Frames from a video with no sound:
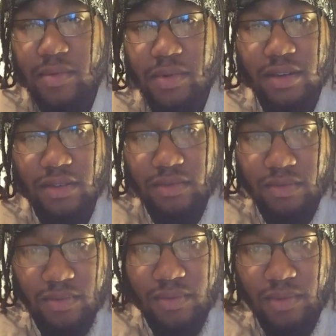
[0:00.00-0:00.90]
because
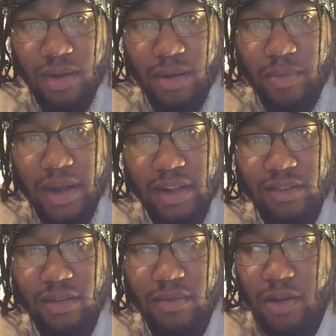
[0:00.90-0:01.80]
our
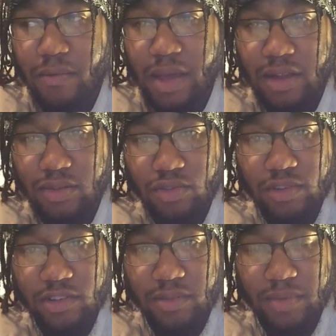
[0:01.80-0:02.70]
bodies are
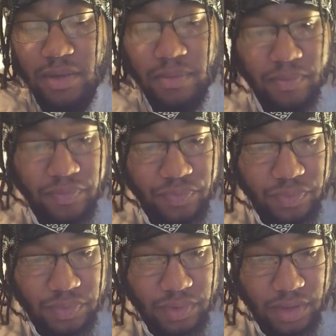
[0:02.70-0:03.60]
malnutrition, man.
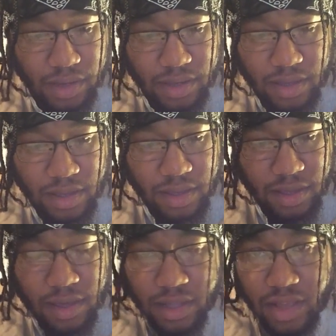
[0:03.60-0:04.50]
Right?
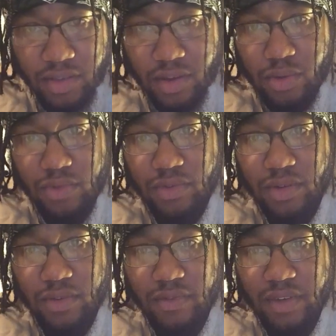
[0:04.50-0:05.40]
That goes
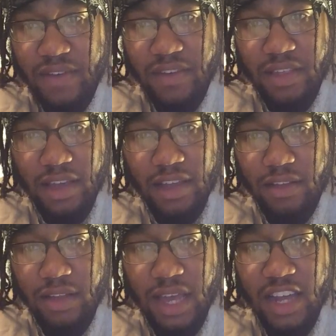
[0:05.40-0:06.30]
for everything. You
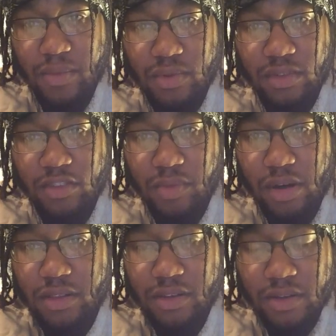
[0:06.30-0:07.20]
know, the animals are
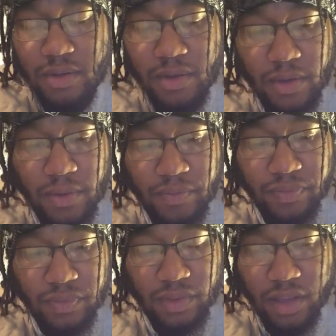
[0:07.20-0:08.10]
smaller.
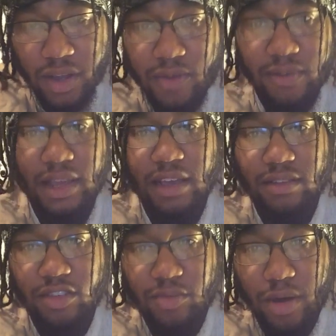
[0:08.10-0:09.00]
The earth is
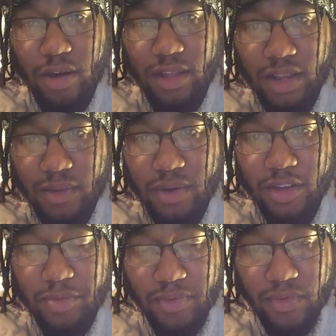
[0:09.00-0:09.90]
actually smaller than it
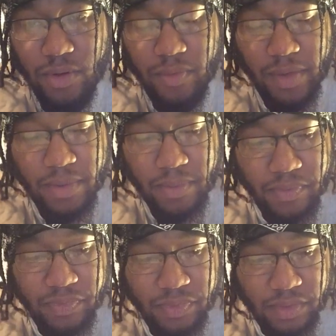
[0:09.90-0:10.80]
was before, man.
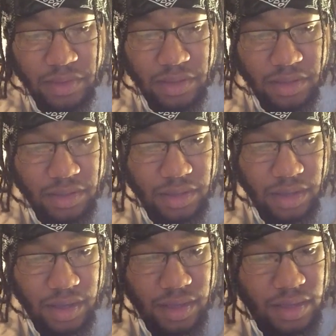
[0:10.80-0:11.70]

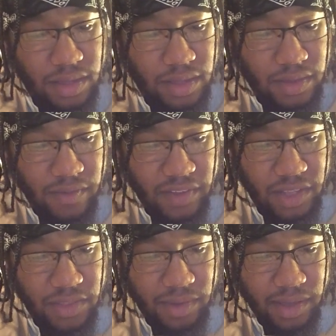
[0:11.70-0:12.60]
Right?
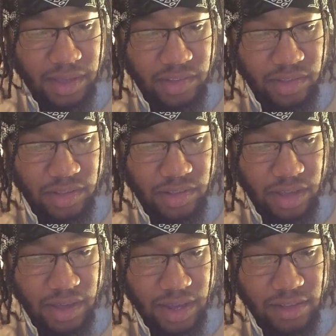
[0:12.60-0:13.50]
53. And she
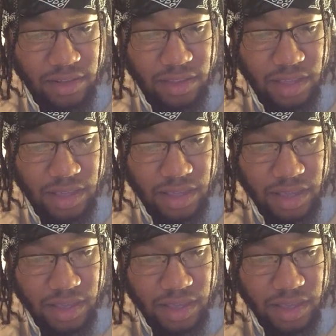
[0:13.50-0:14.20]
shall answer thee,